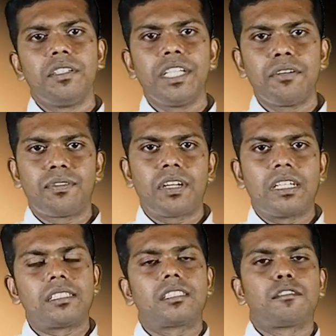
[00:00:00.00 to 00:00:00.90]
Dear
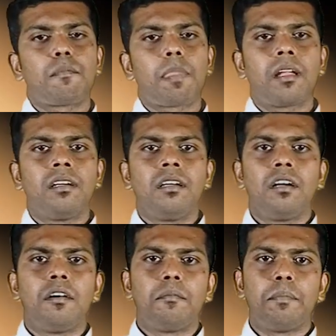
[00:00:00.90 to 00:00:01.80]
friends,
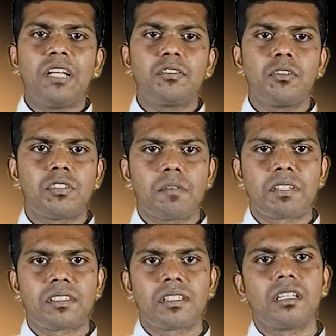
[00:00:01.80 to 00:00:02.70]
Matthew
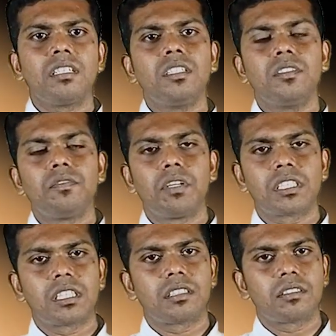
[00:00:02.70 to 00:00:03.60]
chapter 10,
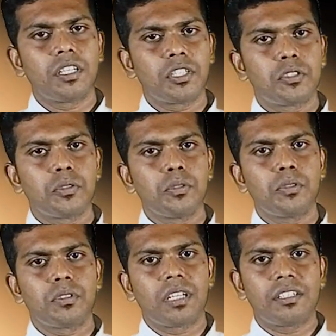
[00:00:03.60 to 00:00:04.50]
verses 32
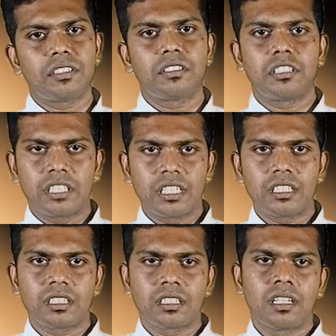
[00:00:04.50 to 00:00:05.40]
to 33
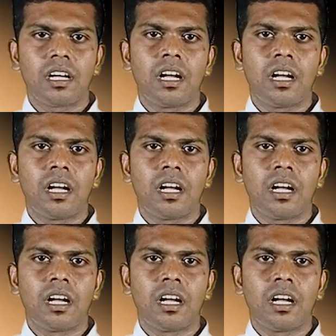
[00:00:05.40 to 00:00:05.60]
says,